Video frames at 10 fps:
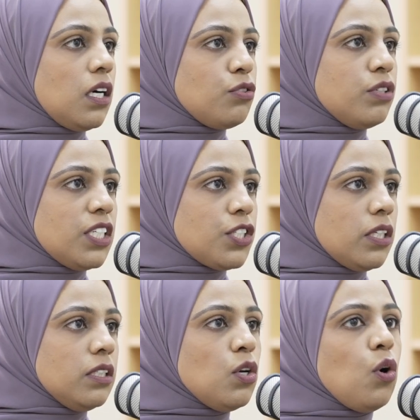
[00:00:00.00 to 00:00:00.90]

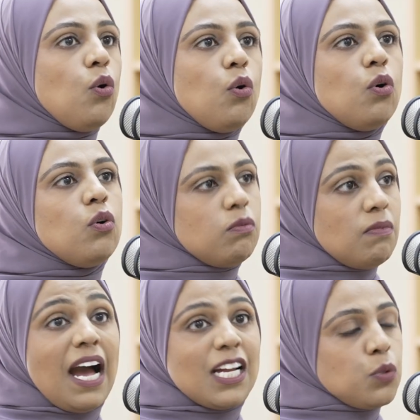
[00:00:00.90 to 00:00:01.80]
tradition, or
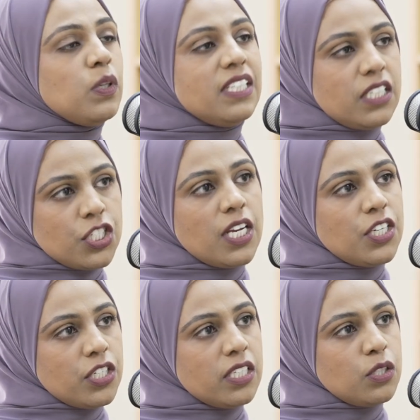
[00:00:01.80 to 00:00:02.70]
actual
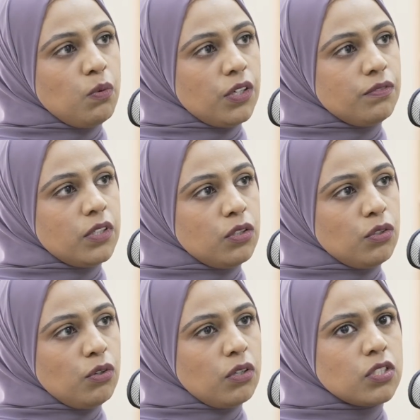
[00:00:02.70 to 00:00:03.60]
initiation into one of the
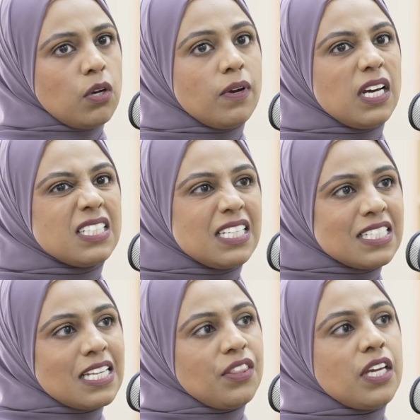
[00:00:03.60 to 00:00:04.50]
turuq. So in
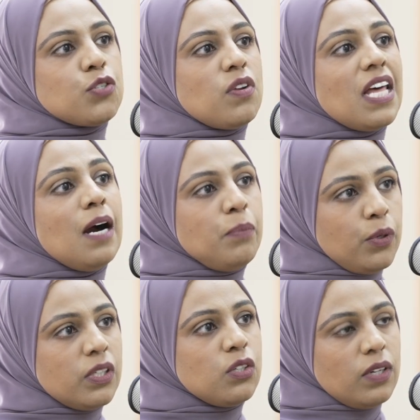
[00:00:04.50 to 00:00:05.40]
South Asia at that
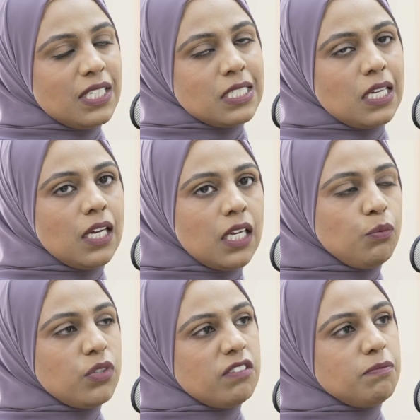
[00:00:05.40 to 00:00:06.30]
point, or India, it
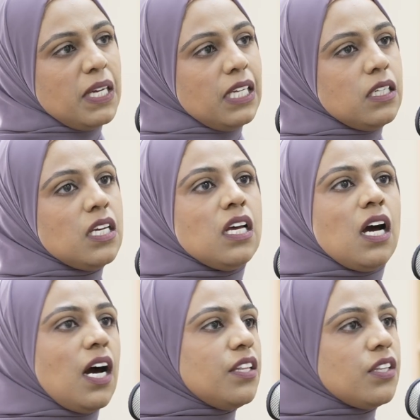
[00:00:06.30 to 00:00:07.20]
would have been
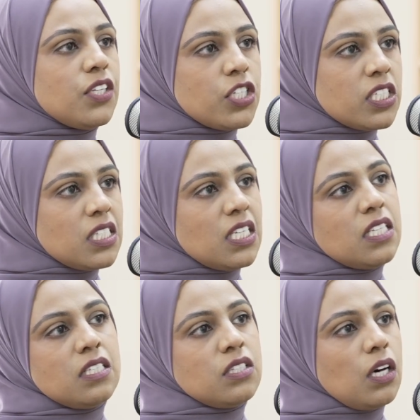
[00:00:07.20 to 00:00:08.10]
either the
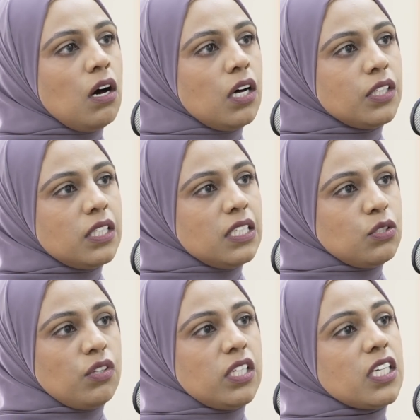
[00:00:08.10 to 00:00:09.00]
Chistis, the Qadiris,
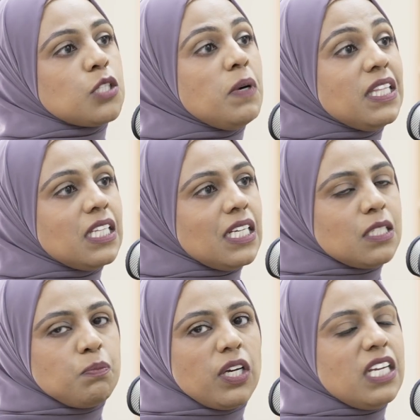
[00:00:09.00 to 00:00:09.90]
or the
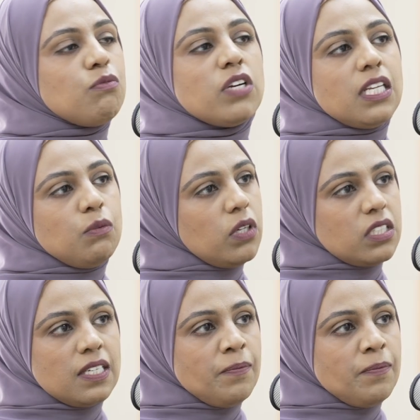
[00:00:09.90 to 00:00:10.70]
Naqshbandis, but he really was